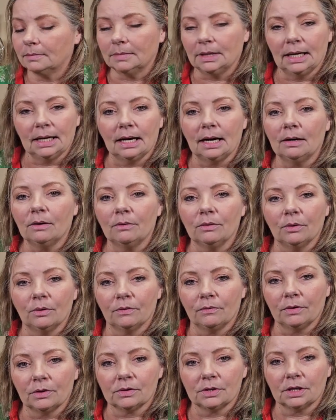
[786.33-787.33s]
And I don't know
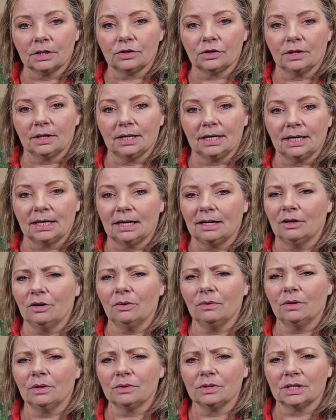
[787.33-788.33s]
if there's such a thing. I
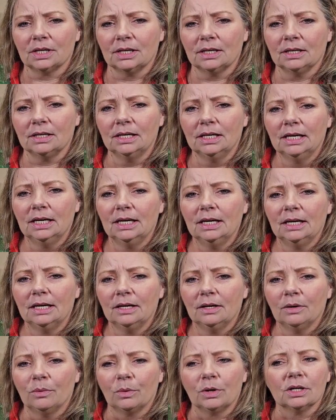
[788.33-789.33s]
know there's
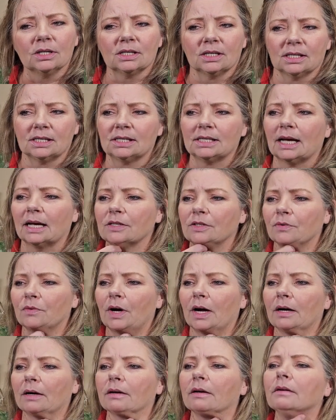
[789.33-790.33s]

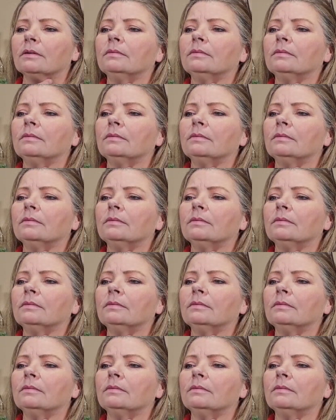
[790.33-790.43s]
Sazerac